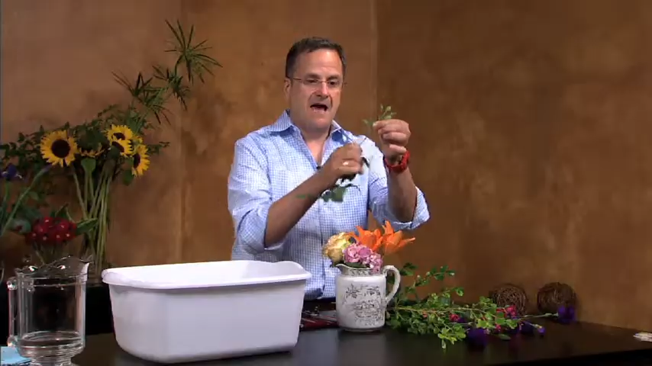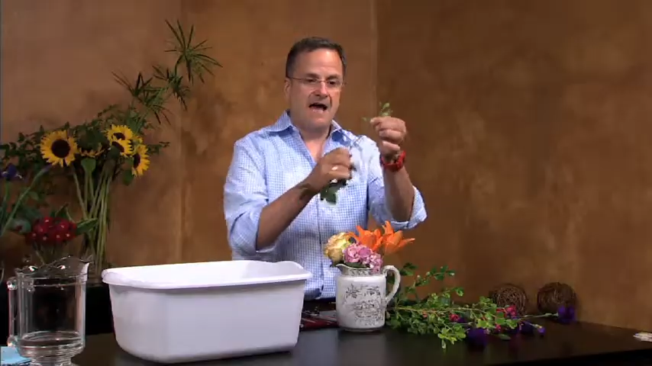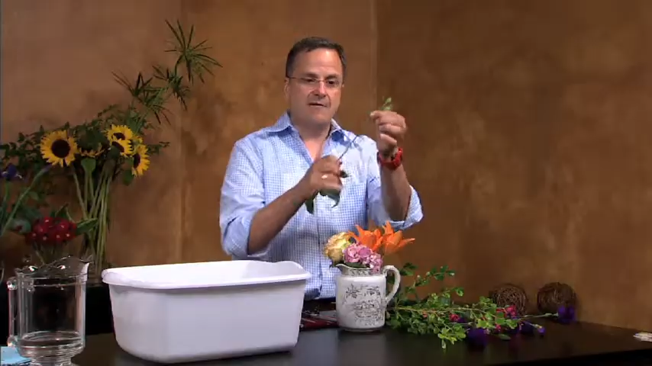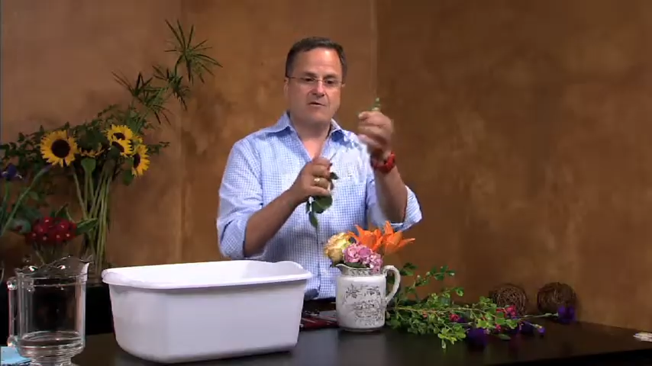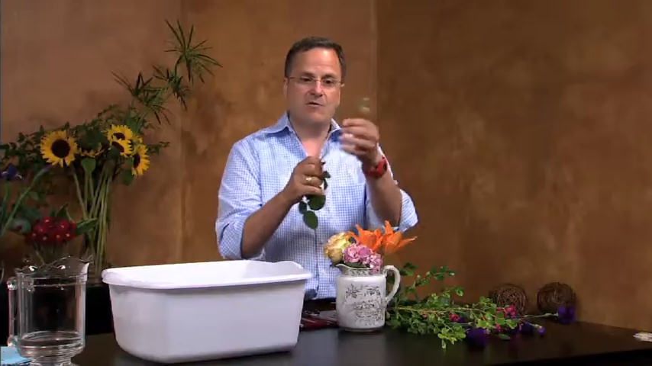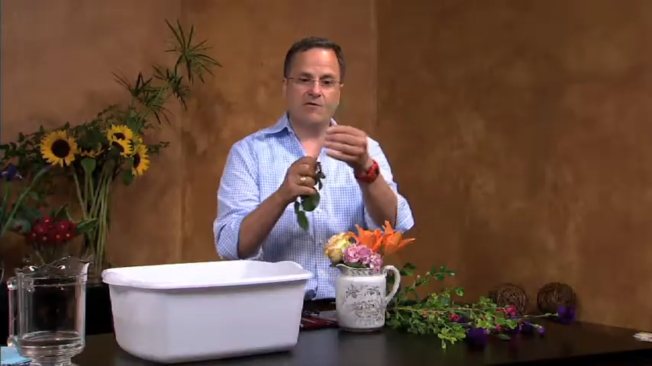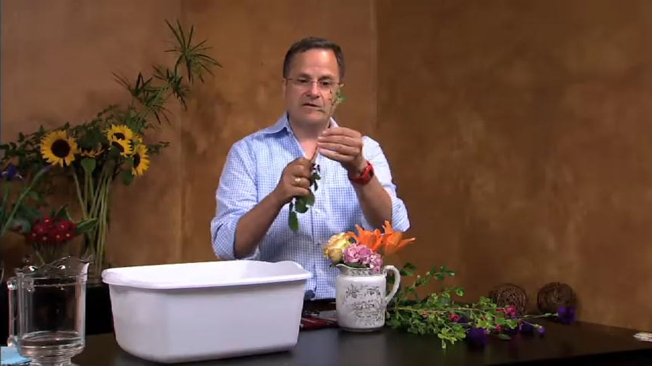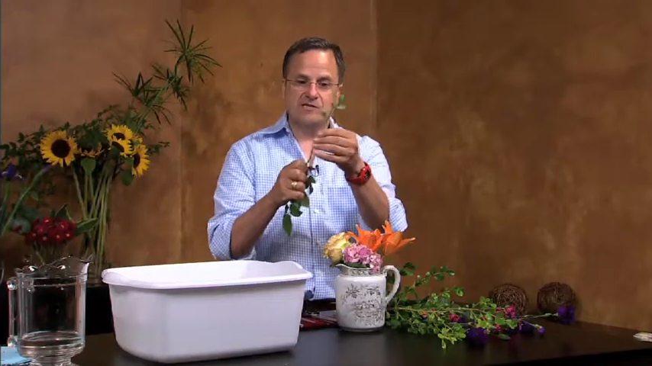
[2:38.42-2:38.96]
I'm
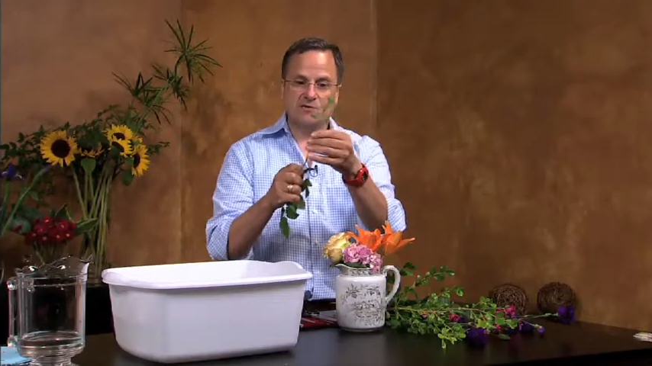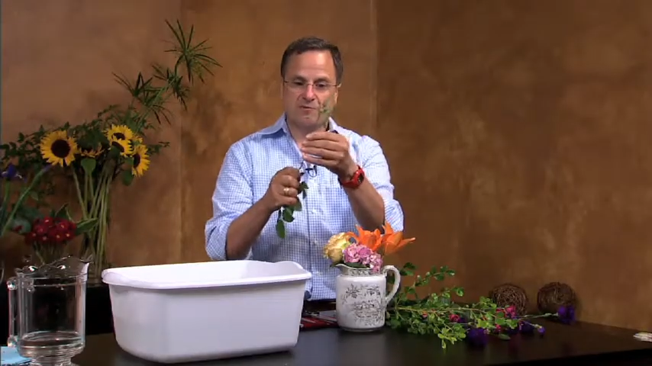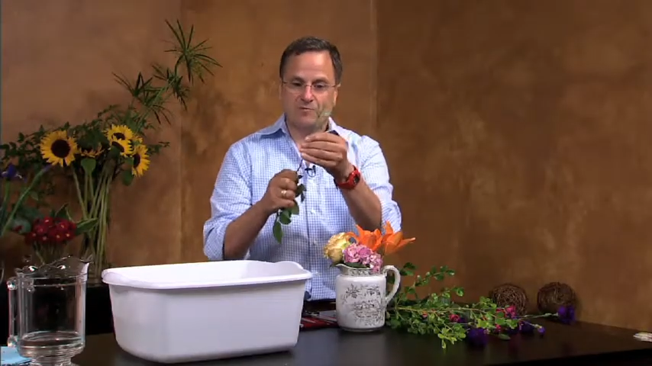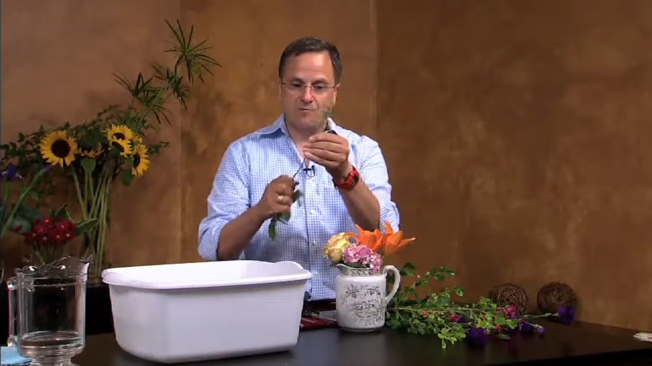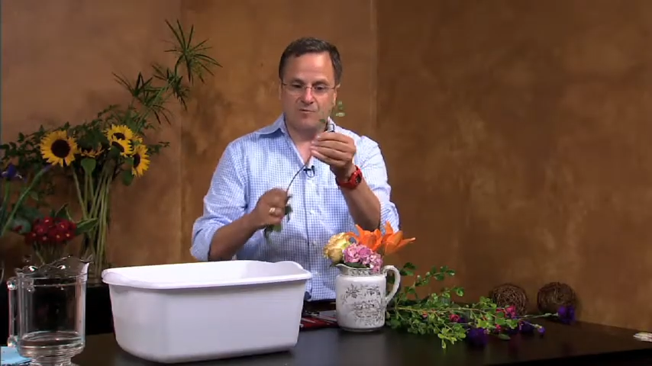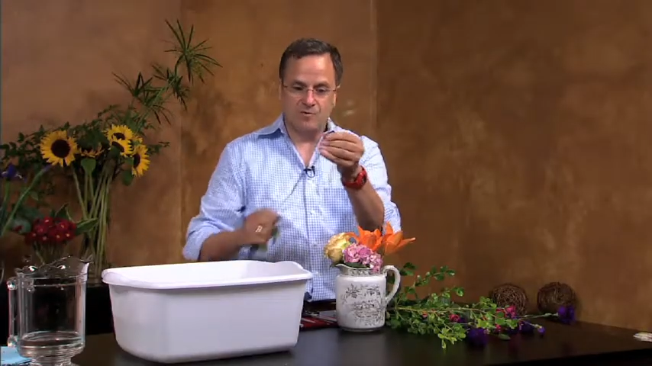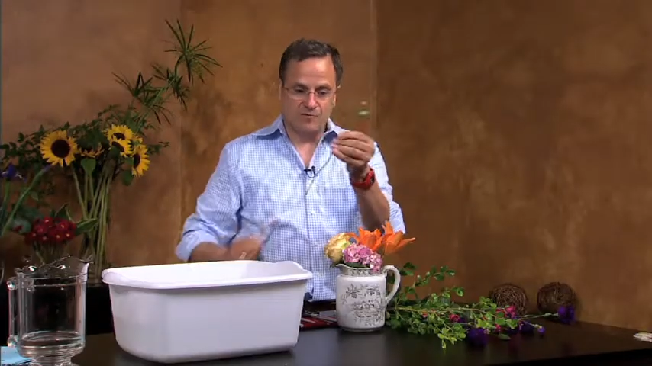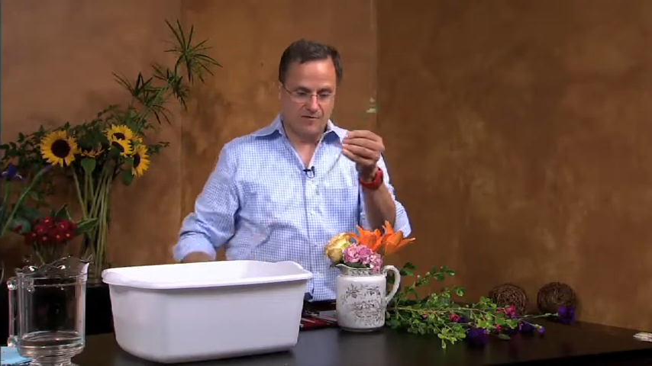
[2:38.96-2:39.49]
going to
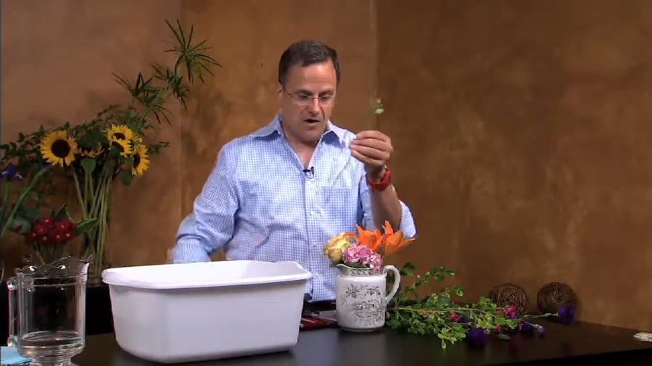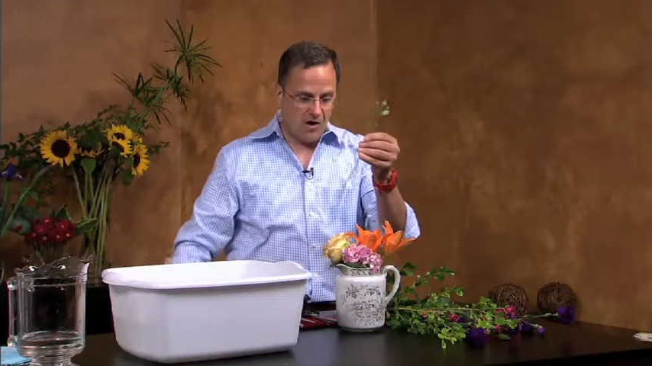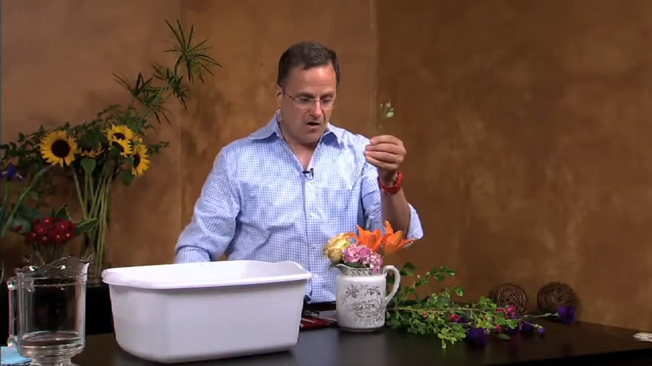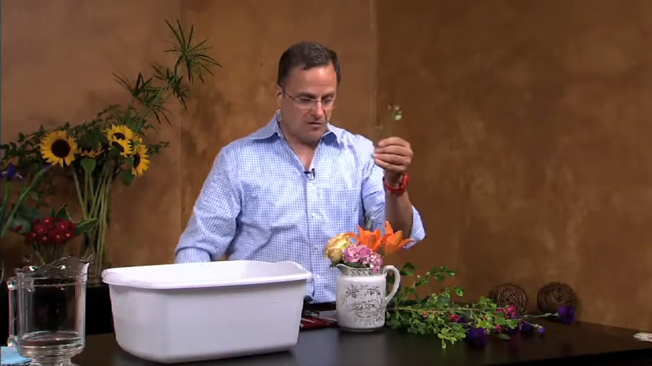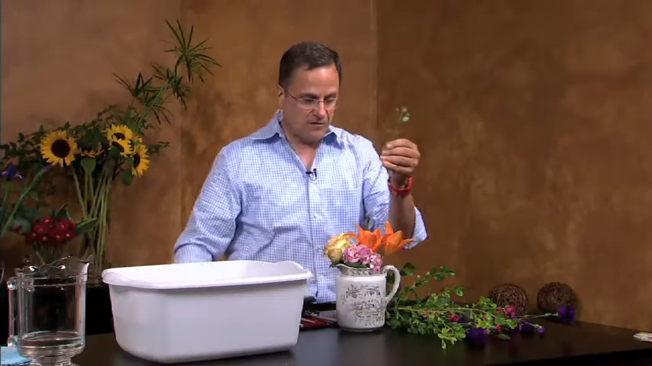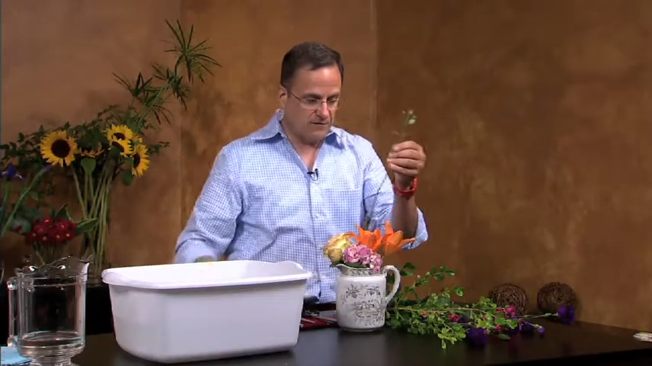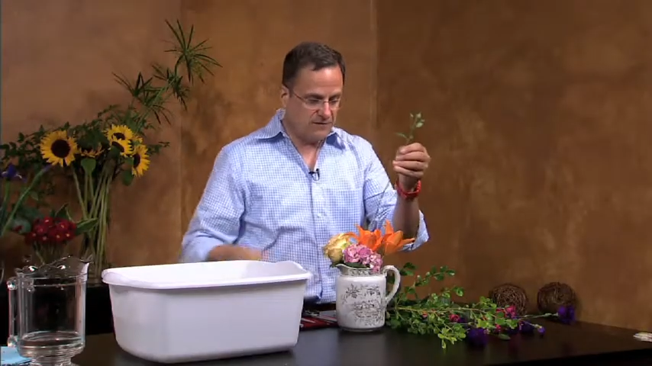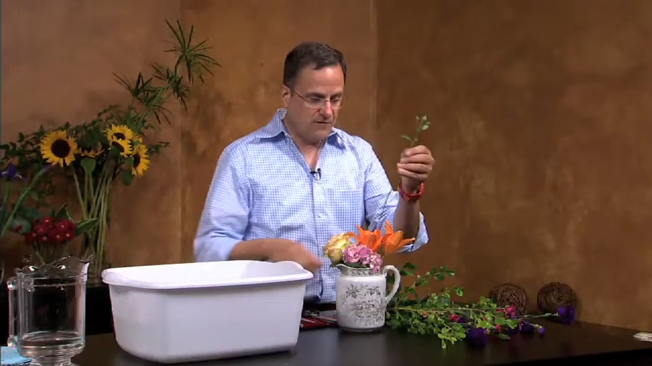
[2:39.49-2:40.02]
remove
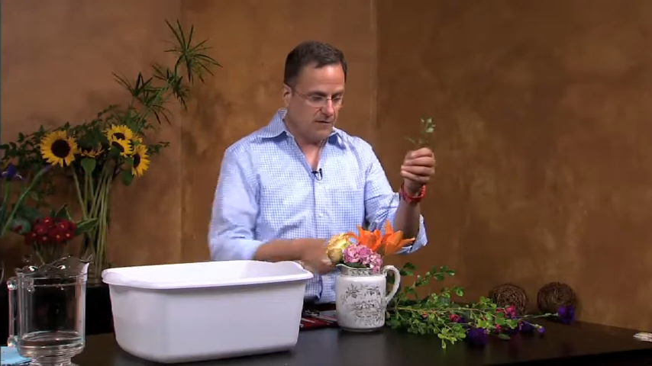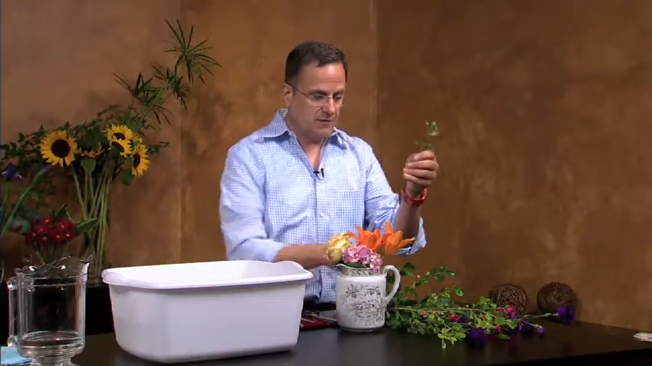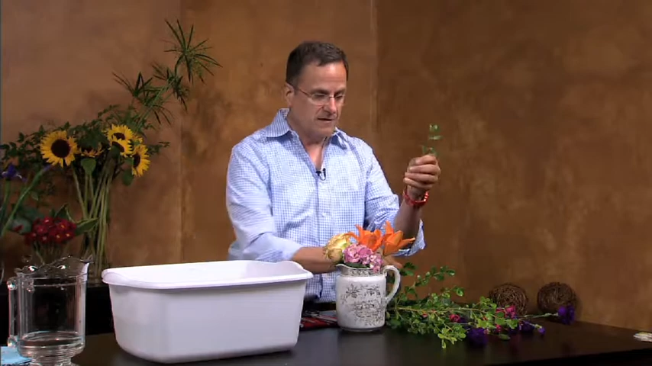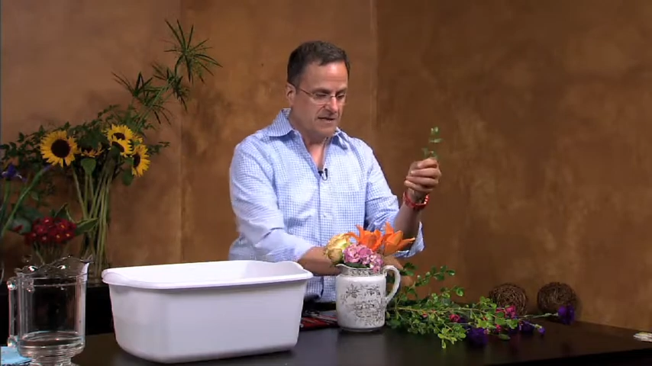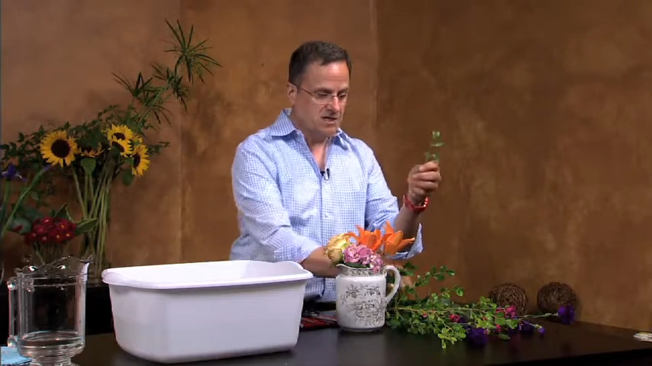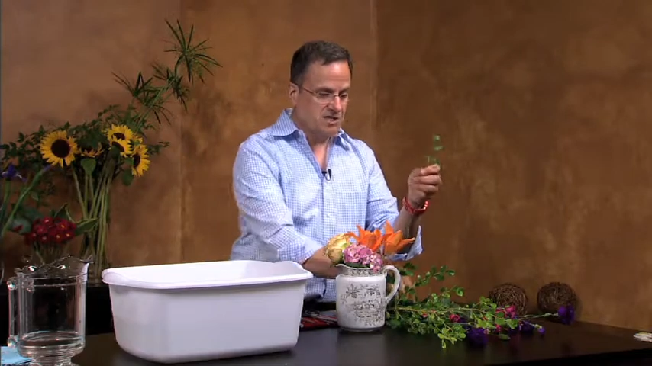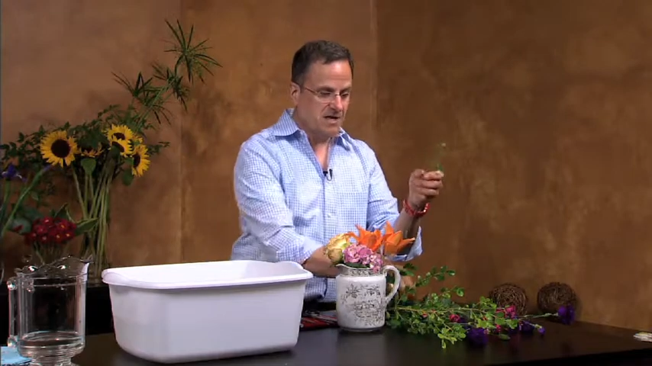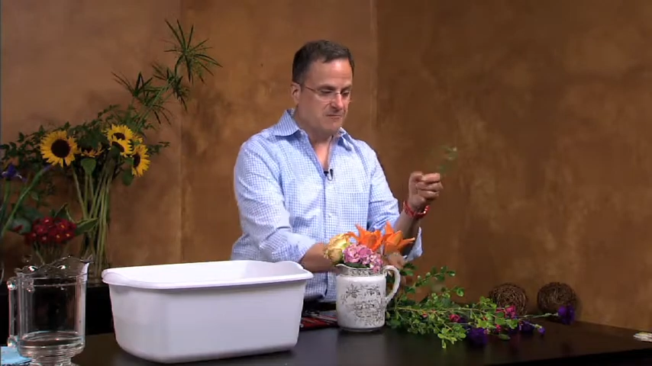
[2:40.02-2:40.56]
all the
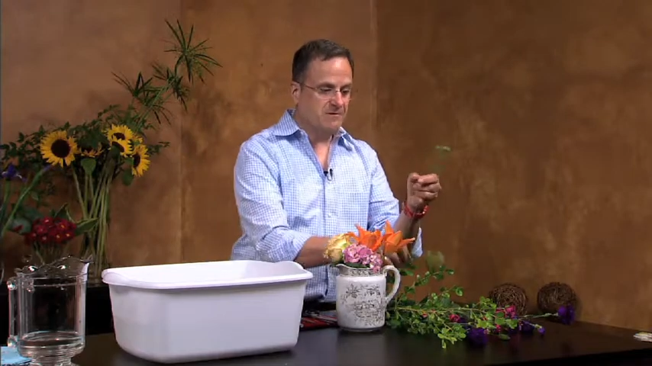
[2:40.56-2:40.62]
foliage that